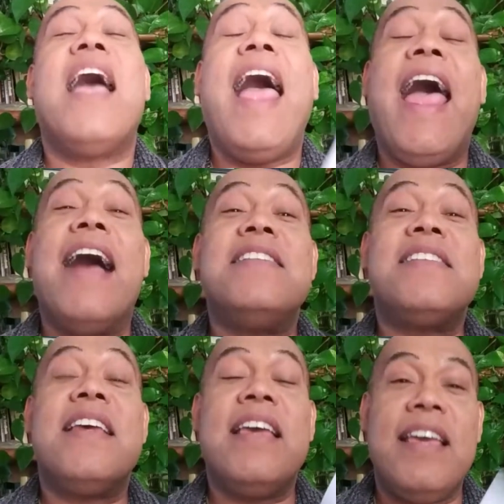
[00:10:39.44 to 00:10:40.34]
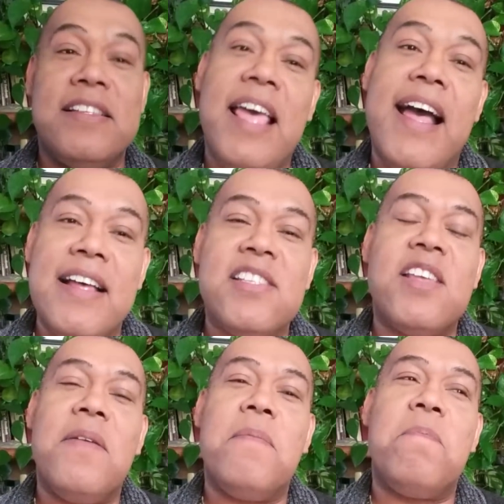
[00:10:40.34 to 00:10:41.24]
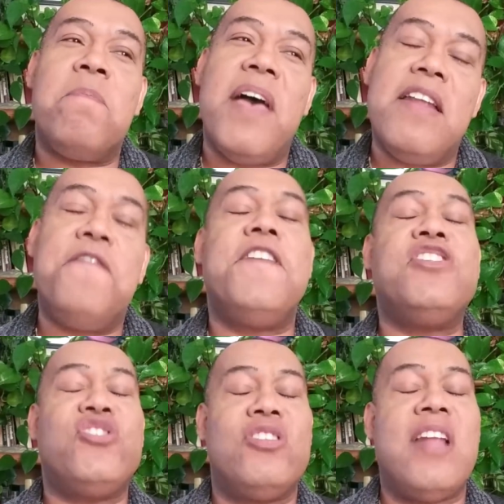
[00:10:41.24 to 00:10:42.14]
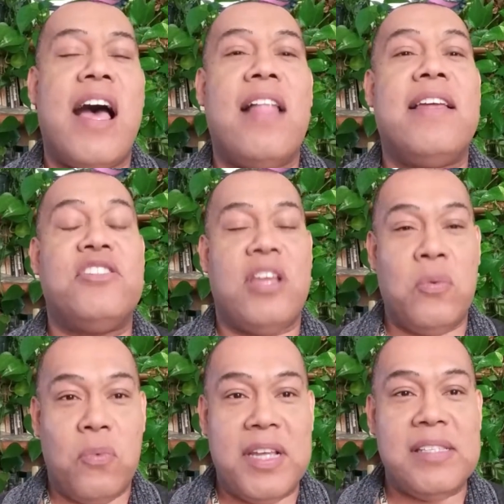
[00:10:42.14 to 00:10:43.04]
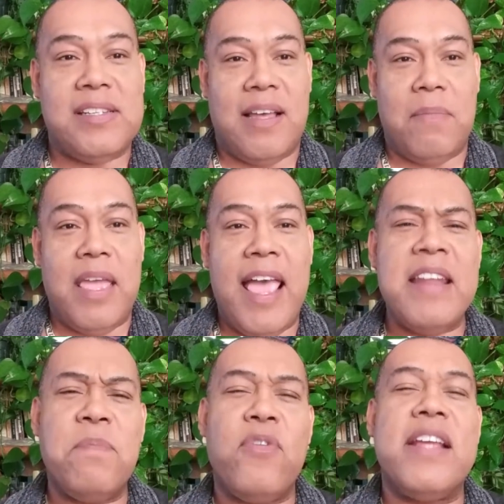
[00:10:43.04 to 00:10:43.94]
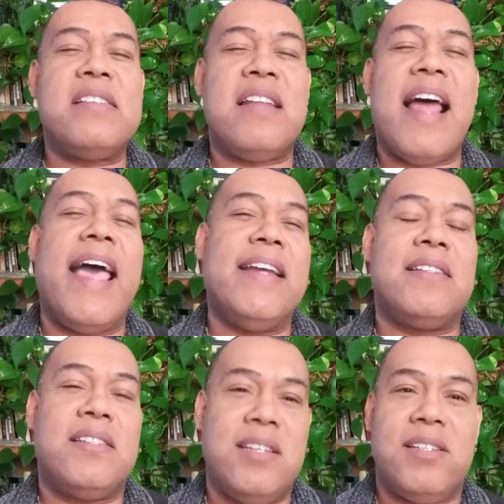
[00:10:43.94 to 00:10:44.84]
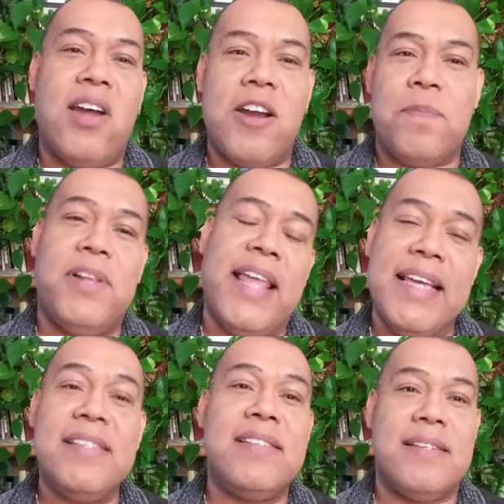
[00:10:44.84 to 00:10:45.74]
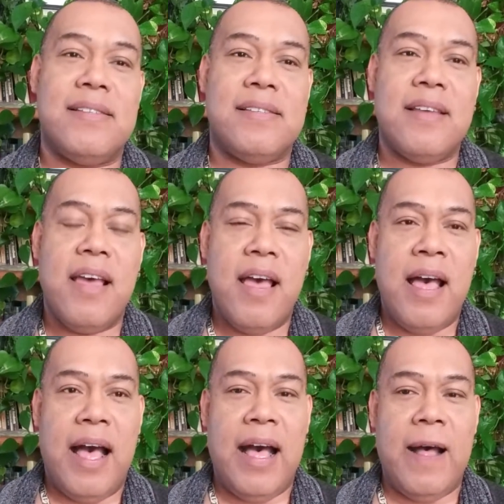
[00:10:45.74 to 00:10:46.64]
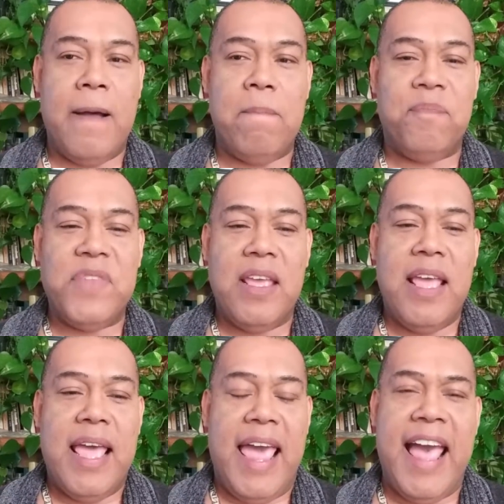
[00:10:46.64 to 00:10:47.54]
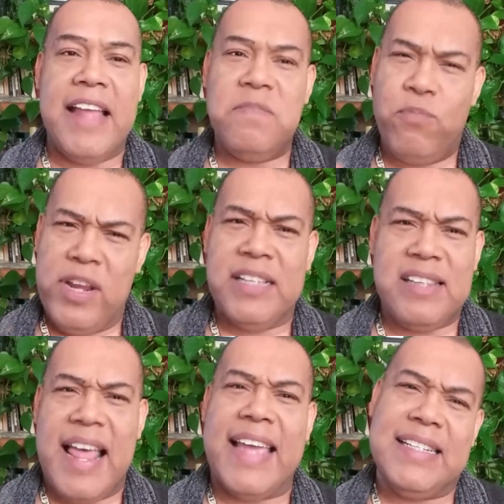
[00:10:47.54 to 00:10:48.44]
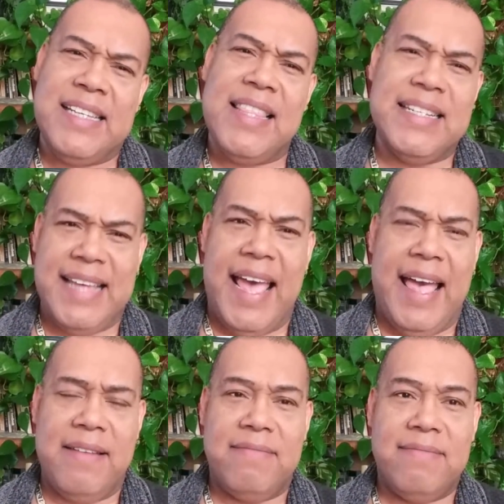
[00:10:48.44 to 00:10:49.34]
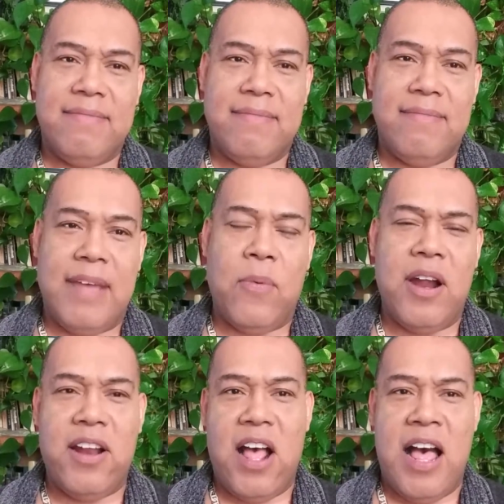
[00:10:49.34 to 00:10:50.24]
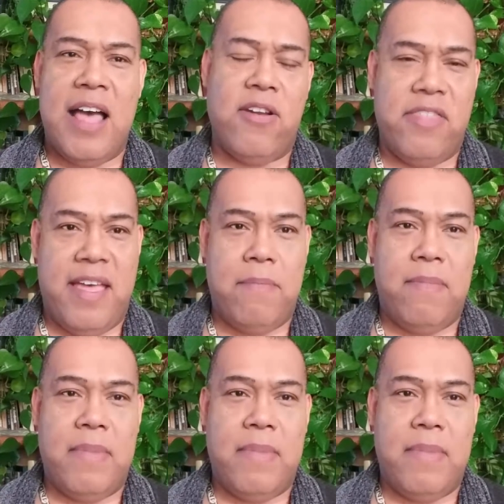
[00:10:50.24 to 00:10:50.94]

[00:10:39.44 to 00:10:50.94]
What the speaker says: and it has beneficial knowledge and wisdom, and it brings light to dark places, and brings light to the dead. I wanted to honor them